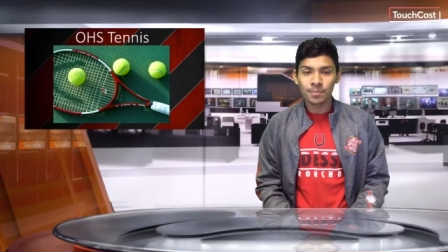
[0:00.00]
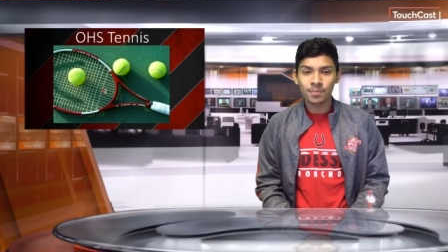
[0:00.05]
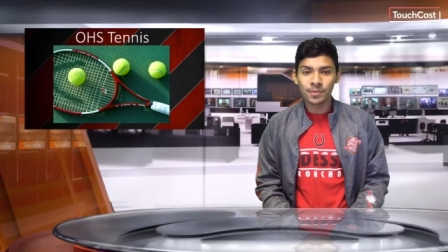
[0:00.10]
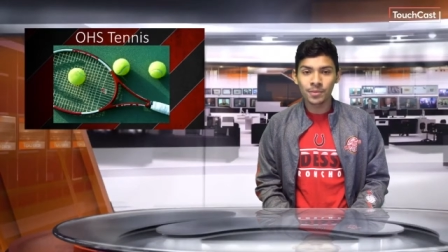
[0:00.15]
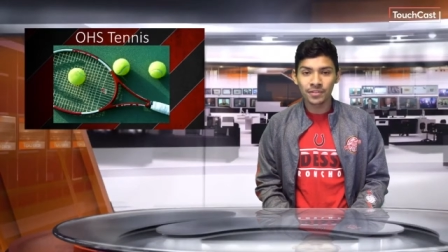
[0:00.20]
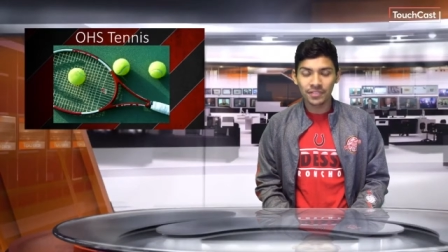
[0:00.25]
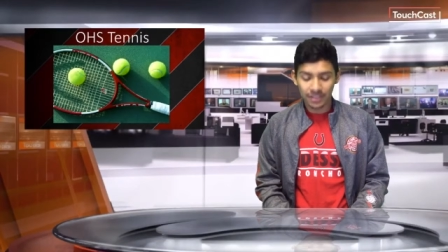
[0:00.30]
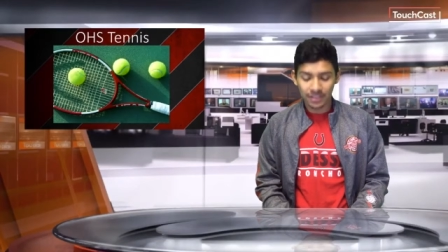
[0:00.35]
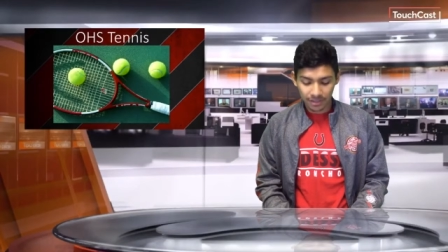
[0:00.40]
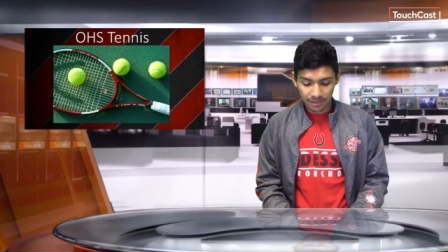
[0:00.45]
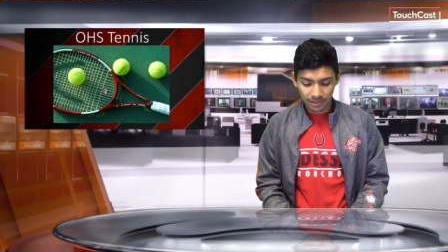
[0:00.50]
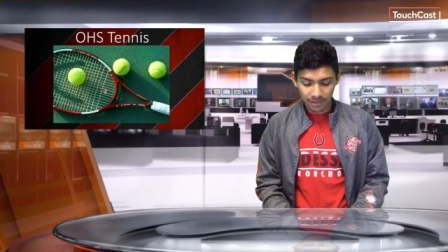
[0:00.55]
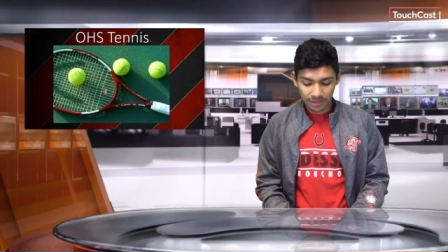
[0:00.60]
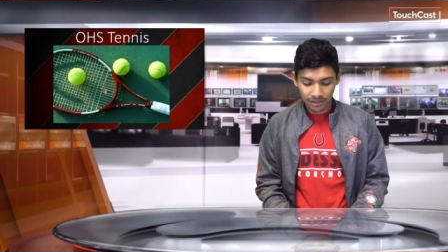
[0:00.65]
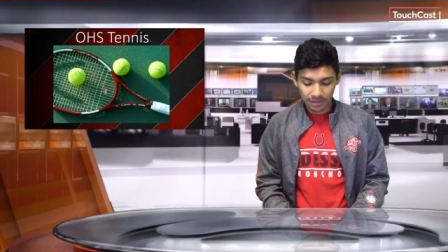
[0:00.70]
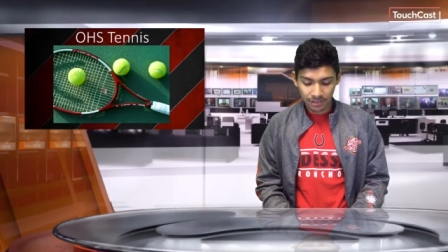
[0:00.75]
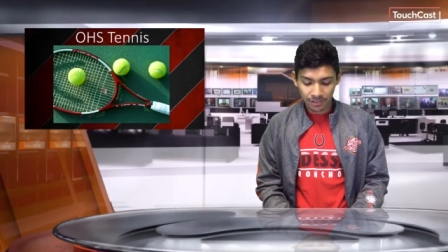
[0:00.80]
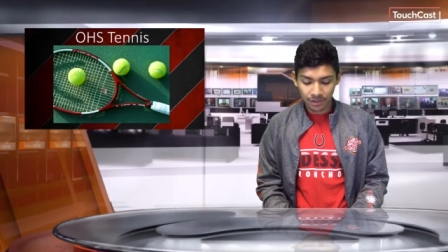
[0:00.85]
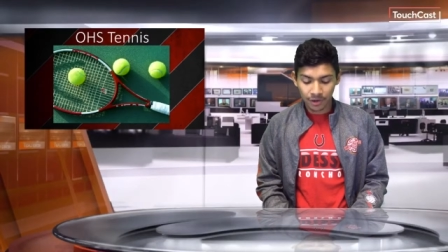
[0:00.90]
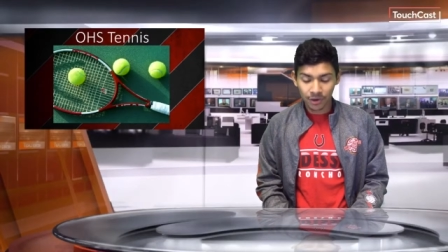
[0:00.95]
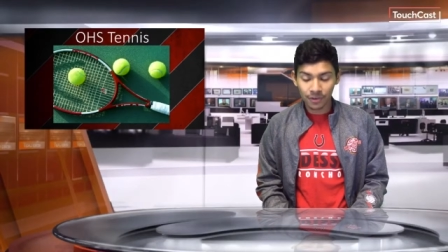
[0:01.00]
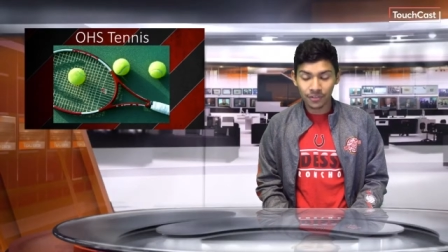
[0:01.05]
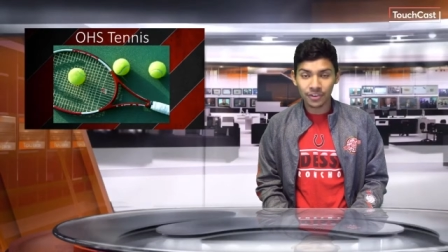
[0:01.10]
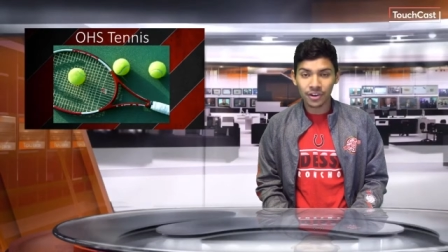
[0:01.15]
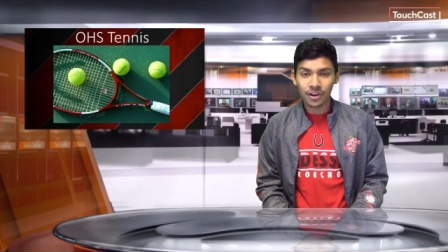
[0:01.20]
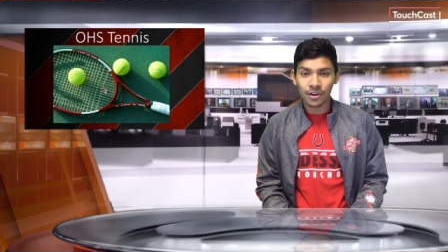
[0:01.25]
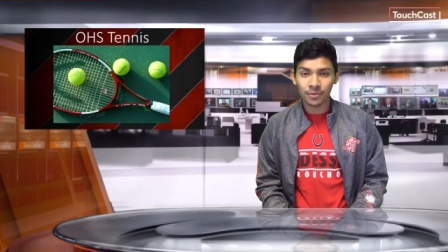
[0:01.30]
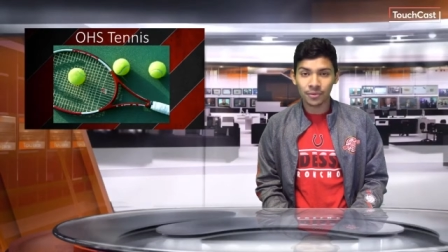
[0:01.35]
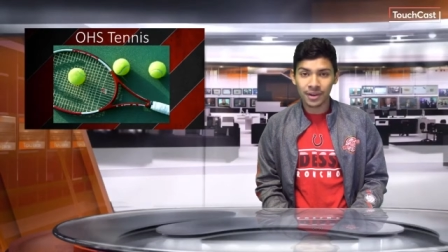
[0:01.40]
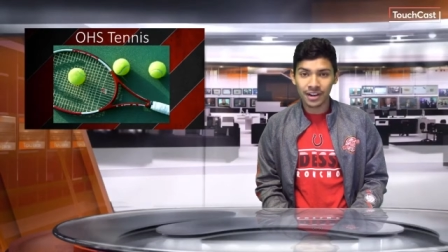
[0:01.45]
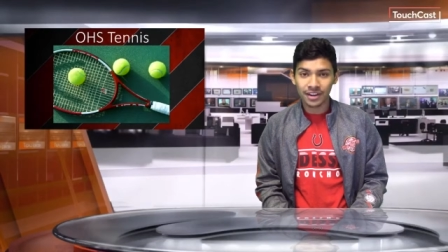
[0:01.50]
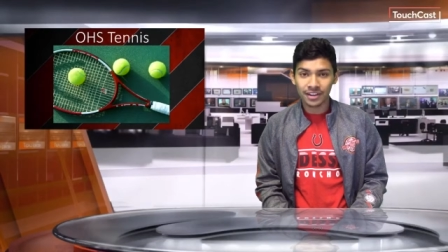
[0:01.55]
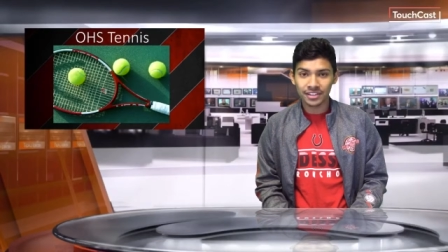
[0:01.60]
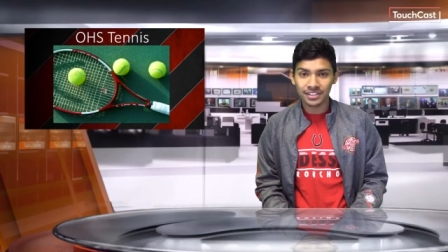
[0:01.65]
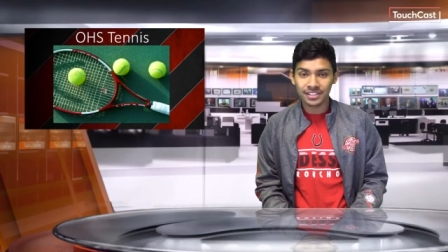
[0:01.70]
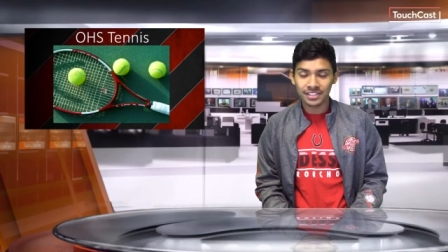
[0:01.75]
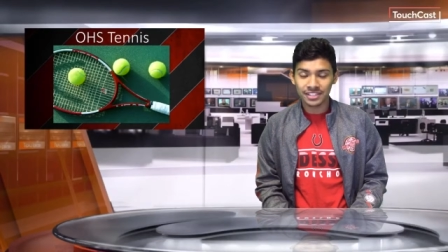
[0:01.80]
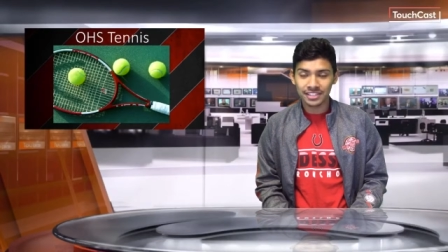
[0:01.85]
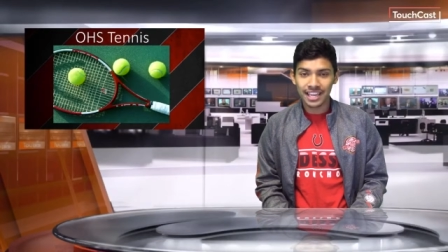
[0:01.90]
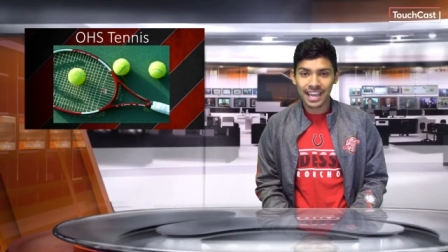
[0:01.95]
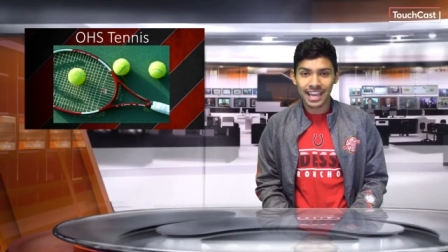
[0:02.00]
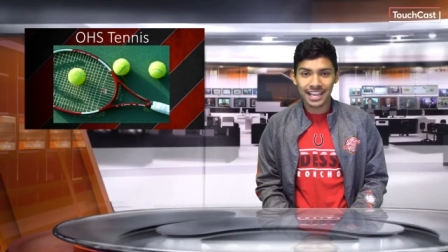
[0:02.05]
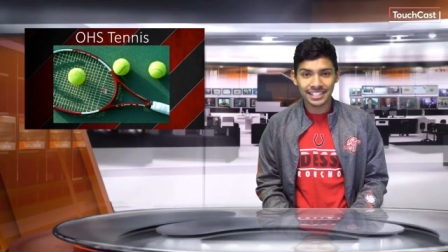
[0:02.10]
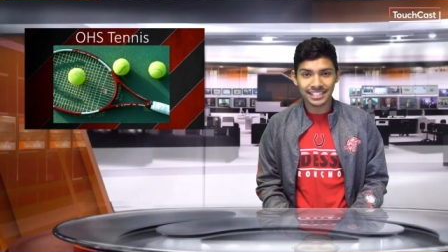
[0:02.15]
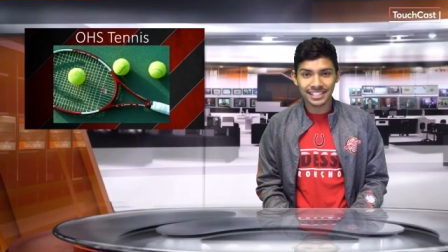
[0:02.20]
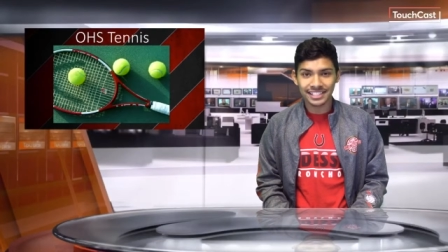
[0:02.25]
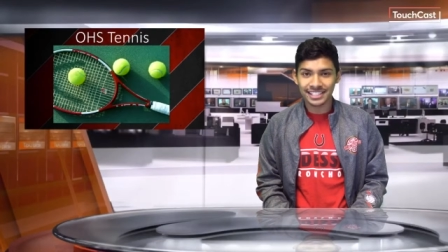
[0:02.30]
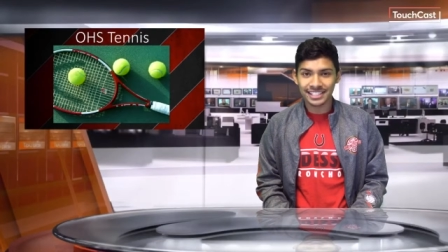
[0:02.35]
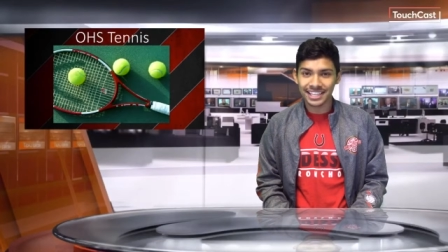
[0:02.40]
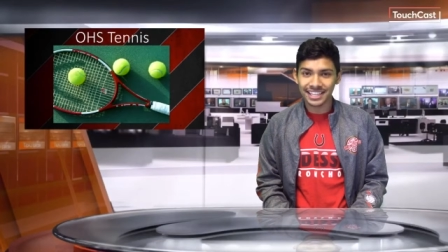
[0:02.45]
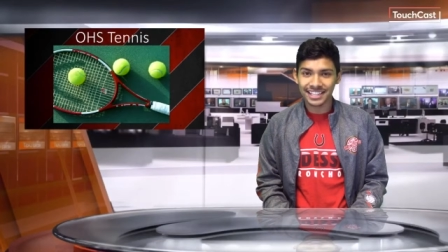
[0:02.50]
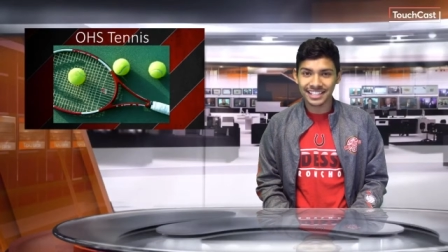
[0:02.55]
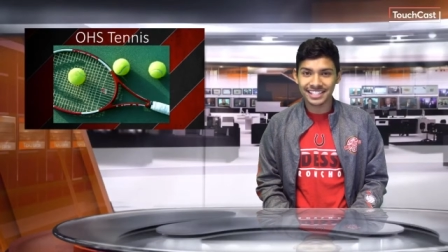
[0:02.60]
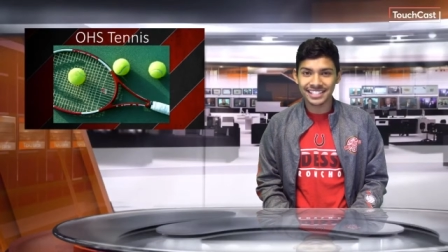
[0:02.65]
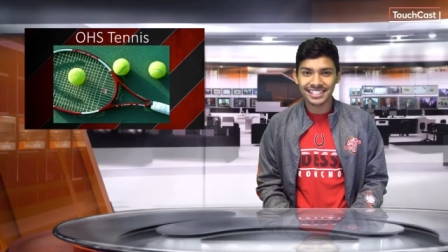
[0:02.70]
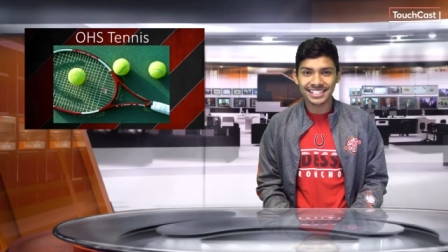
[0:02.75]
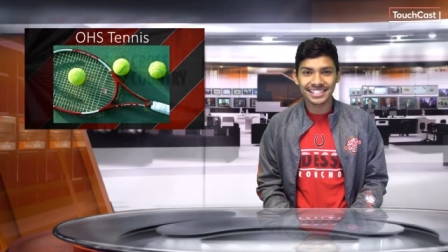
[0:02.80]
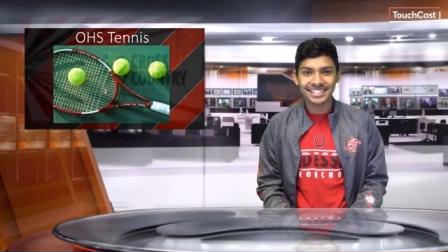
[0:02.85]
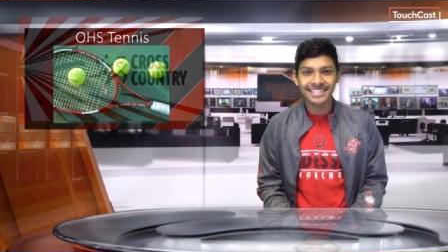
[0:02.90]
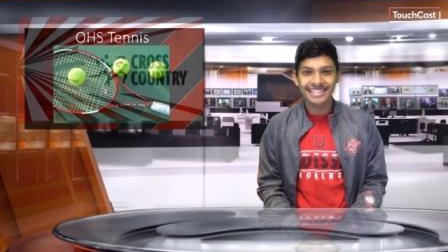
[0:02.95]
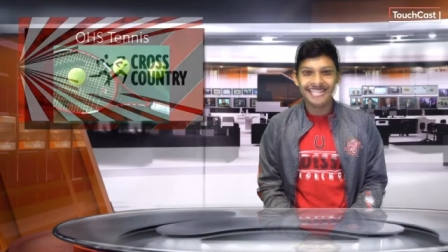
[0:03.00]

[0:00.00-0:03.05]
moving their overall records 8 to 6.